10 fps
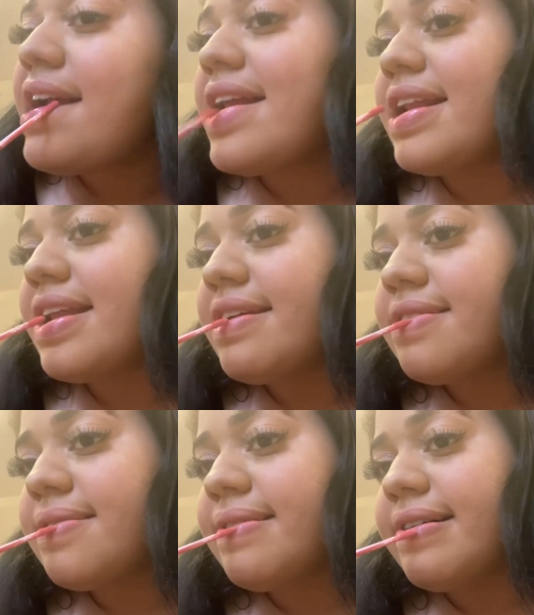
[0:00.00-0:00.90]
And this
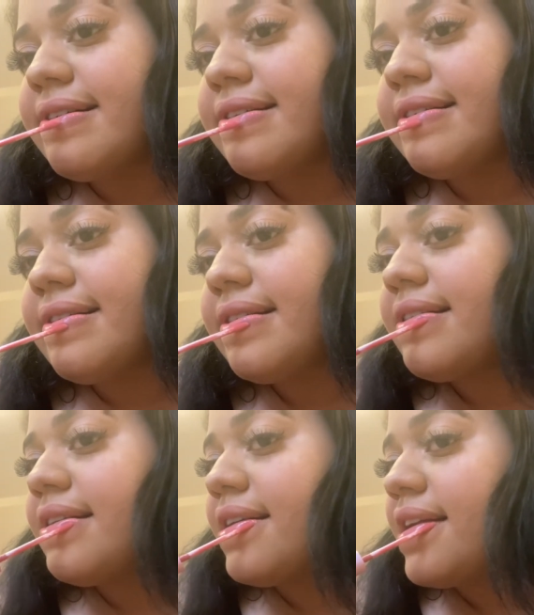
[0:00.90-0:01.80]
one
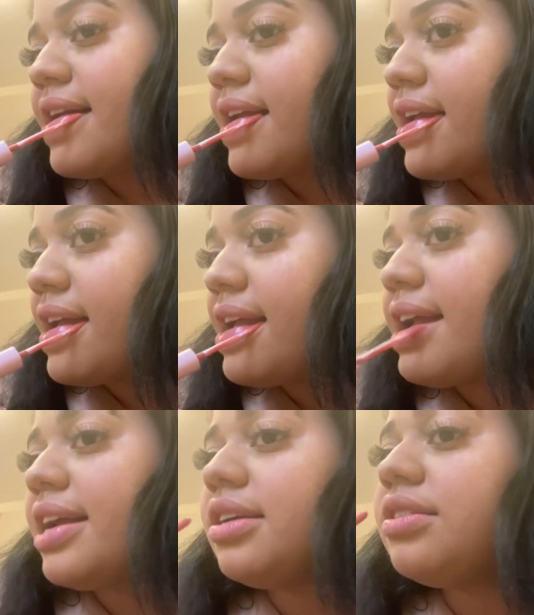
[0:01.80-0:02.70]

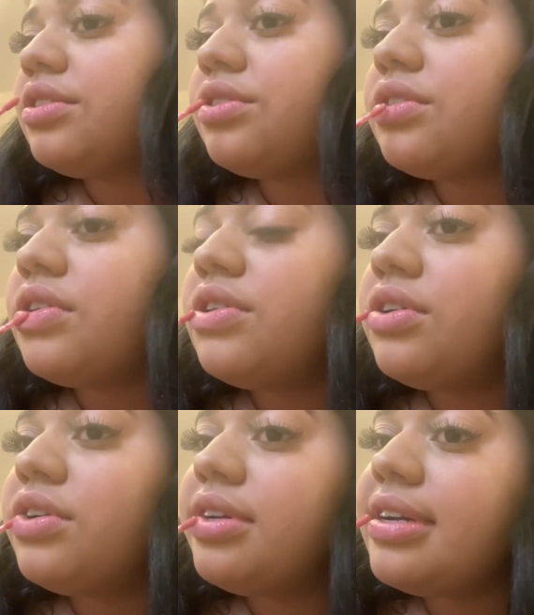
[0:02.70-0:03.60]
is so
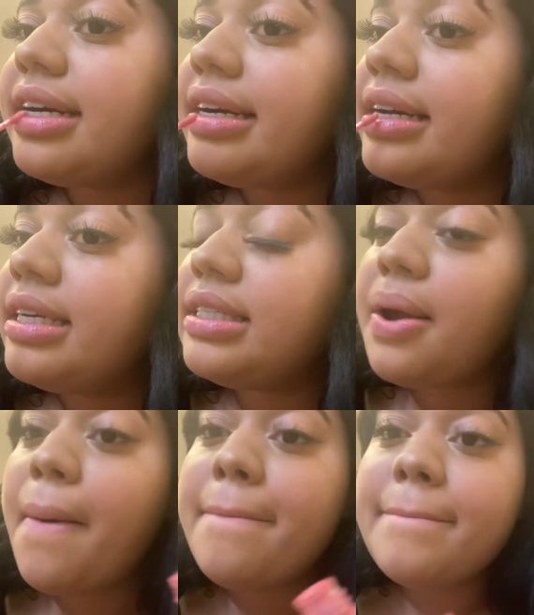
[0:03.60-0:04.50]
nice.
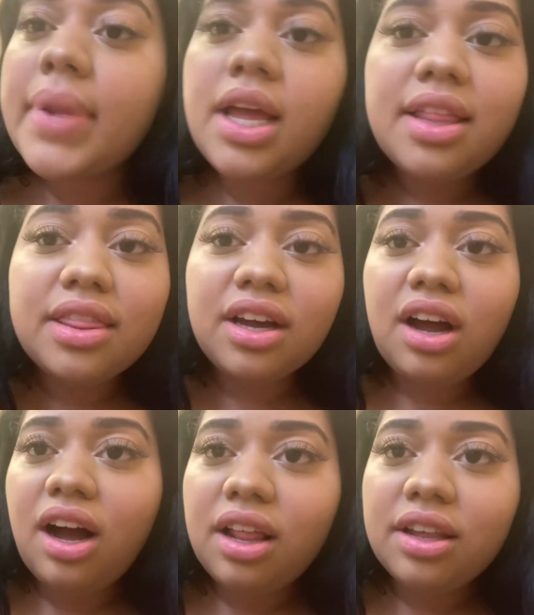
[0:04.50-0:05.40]
The
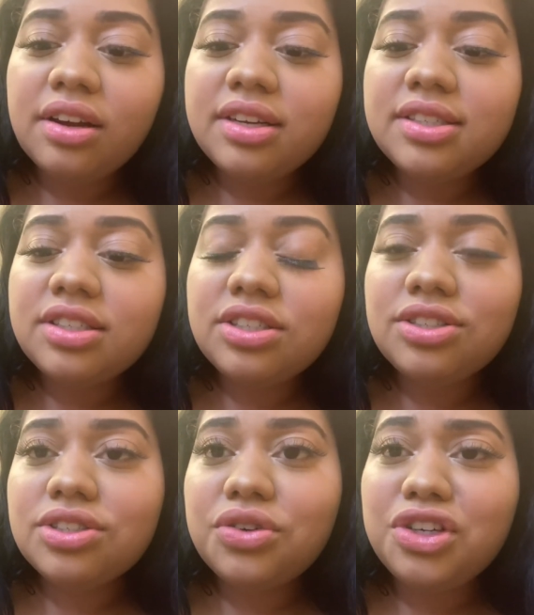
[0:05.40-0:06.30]
color is
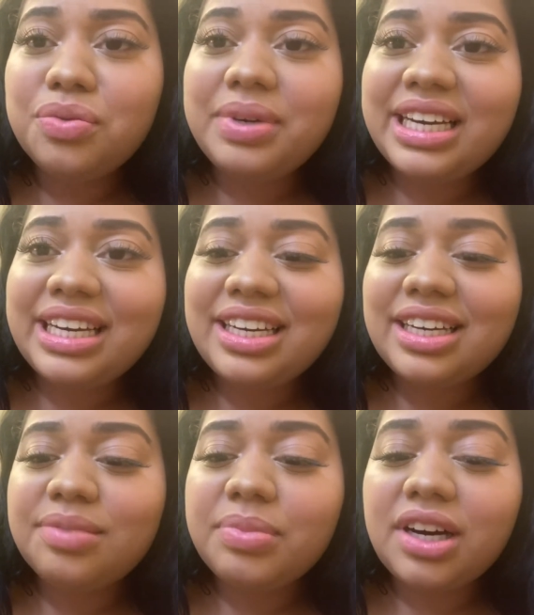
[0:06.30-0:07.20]
so pink,
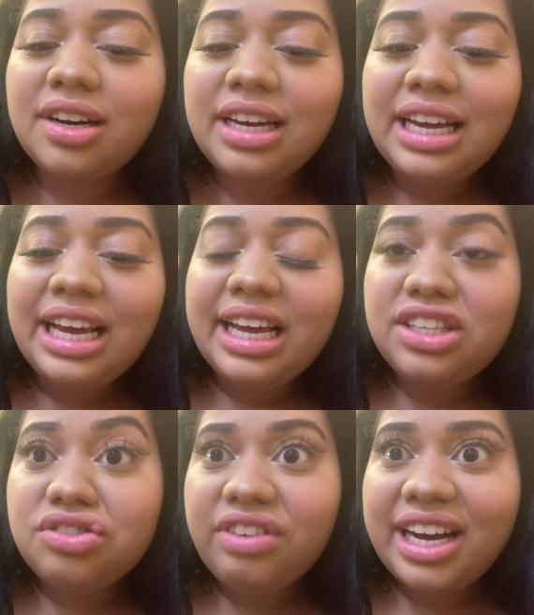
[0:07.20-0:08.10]
but
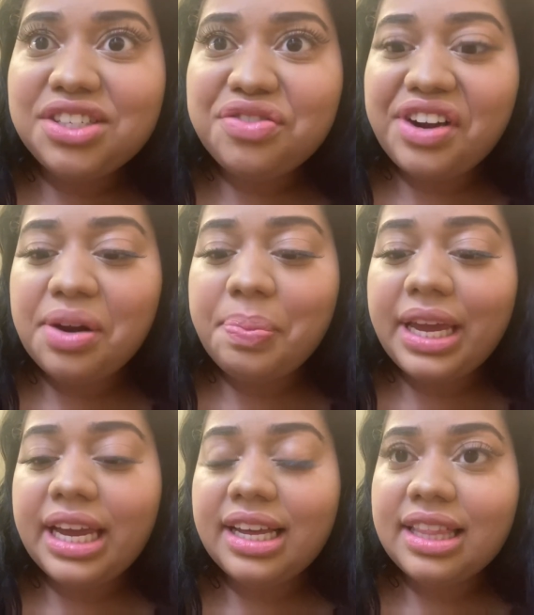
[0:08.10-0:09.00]
it's rare to find a
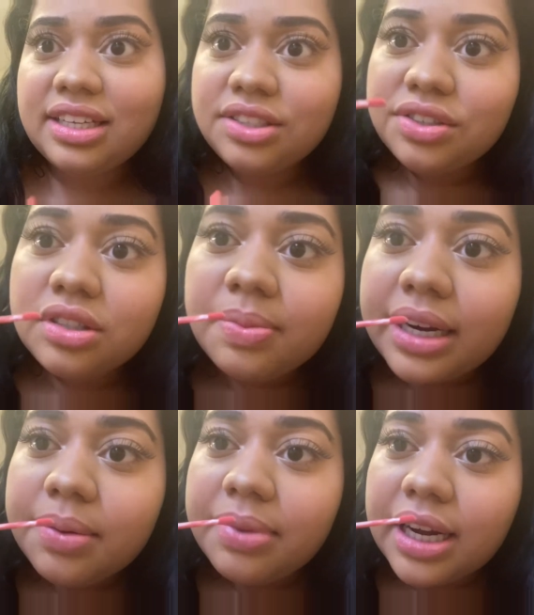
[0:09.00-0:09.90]
pink that suits my
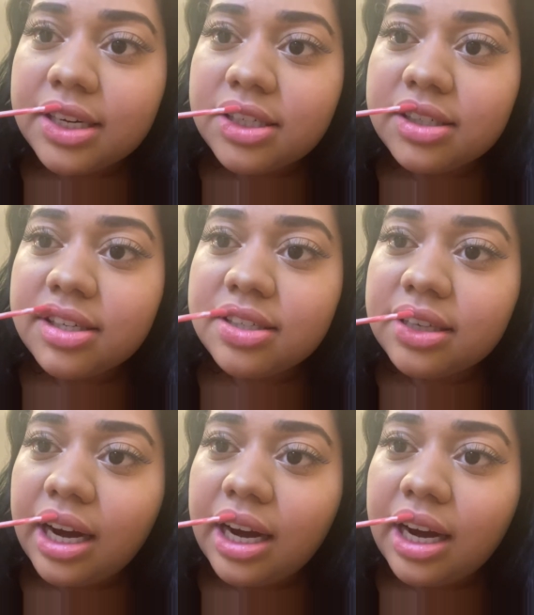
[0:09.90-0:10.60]
complexion because